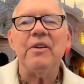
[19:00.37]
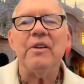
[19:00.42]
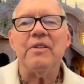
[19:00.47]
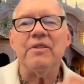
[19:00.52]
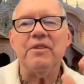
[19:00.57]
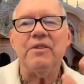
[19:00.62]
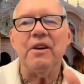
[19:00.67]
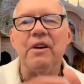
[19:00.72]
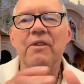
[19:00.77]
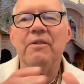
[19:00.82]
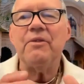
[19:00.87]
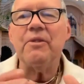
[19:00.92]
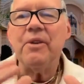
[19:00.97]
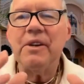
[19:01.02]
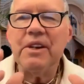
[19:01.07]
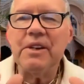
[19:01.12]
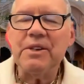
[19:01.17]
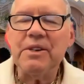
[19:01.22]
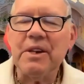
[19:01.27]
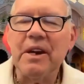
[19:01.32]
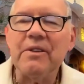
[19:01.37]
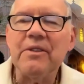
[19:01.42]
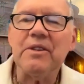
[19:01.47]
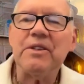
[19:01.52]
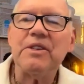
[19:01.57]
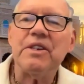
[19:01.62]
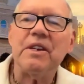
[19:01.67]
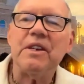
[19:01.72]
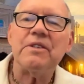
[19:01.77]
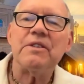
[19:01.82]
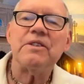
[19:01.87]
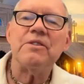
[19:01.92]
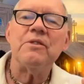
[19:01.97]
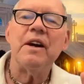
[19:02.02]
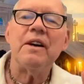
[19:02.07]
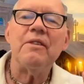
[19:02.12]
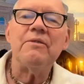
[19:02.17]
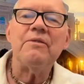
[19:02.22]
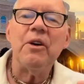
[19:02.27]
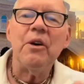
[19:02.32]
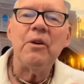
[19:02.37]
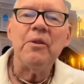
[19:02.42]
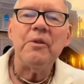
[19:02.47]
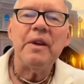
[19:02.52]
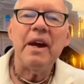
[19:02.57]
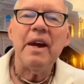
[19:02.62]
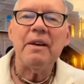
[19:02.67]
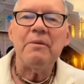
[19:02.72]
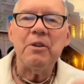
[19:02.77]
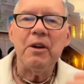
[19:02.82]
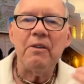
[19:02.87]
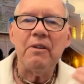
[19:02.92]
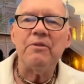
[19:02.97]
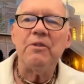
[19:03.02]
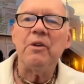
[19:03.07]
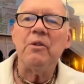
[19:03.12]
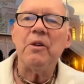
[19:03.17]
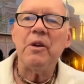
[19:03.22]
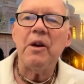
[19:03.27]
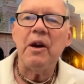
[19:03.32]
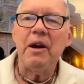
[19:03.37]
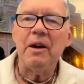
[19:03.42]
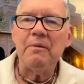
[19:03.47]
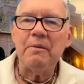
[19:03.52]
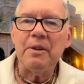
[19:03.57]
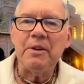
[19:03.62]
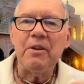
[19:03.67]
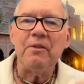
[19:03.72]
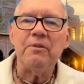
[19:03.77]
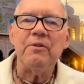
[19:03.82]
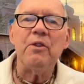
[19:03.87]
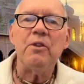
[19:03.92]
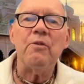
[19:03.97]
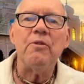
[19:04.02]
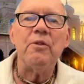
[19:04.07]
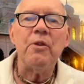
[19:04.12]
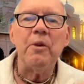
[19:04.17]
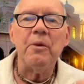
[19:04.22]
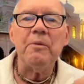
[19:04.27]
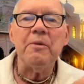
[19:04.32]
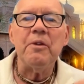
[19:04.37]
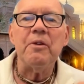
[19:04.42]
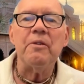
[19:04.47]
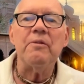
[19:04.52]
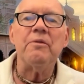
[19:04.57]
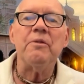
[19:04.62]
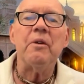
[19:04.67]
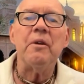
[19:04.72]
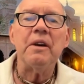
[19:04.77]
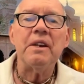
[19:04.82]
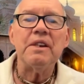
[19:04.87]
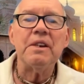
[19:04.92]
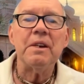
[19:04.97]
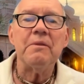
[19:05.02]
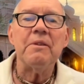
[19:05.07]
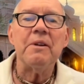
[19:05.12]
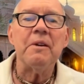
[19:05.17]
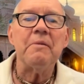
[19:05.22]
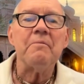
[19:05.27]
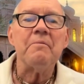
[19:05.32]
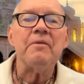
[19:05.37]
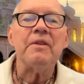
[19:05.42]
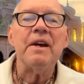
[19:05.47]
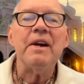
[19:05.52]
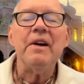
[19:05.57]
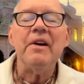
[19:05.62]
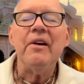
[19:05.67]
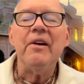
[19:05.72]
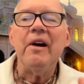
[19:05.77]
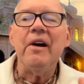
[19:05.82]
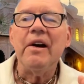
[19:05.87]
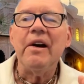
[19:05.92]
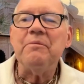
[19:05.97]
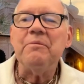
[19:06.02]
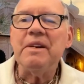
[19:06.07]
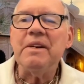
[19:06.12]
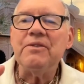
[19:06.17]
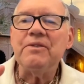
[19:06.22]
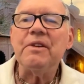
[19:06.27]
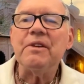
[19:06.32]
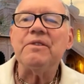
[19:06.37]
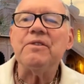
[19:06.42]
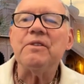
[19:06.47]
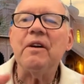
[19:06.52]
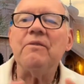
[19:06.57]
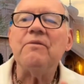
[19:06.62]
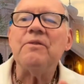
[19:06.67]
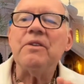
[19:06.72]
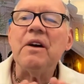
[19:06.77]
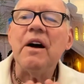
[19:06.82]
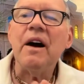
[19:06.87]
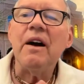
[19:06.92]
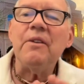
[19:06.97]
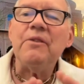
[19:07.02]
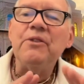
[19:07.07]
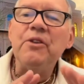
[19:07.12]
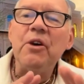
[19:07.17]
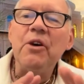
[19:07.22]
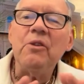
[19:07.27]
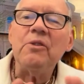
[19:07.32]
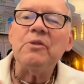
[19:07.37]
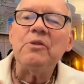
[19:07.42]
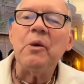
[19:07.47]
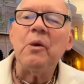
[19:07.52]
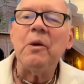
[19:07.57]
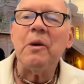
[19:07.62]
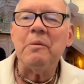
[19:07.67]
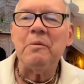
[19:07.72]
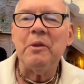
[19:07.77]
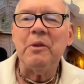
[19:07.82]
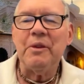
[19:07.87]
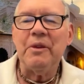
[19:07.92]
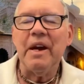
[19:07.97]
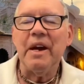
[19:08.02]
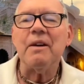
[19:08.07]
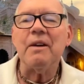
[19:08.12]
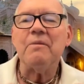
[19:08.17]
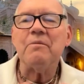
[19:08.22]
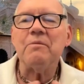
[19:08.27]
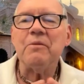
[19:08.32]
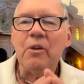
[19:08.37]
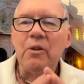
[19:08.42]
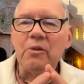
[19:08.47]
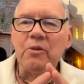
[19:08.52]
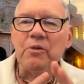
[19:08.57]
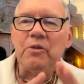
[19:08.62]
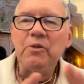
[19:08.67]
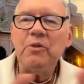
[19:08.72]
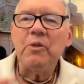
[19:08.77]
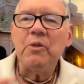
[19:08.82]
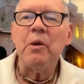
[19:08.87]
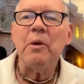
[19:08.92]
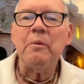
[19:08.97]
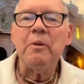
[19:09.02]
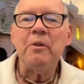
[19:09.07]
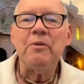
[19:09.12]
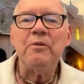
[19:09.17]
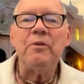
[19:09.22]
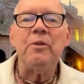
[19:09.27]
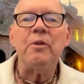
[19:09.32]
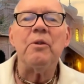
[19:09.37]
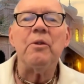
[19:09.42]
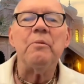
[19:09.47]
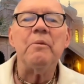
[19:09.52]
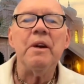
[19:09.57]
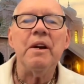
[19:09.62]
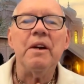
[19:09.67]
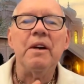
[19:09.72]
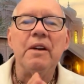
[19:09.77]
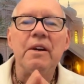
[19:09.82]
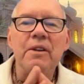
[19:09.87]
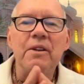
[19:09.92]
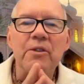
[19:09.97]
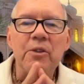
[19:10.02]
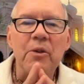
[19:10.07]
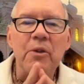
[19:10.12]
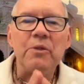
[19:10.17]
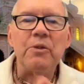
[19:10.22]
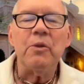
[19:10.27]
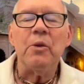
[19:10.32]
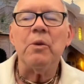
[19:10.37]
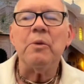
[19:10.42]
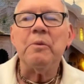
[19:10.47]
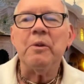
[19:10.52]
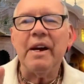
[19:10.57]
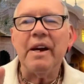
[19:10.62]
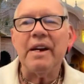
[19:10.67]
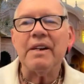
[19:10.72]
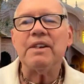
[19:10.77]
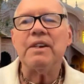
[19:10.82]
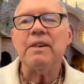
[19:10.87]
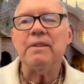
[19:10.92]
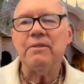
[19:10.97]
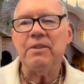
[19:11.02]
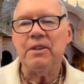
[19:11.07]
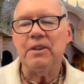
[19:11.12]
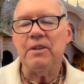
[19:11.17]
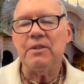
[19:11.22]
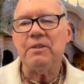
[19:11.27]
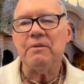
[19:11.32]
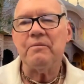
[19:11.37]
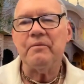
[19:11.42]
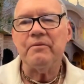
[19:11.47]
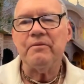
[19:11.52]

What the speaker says: Therefore, Gajendra says, you have no name, you have no karma, you have no form, you have no activity. It means that you have no normal name, no normal form, no normal activities.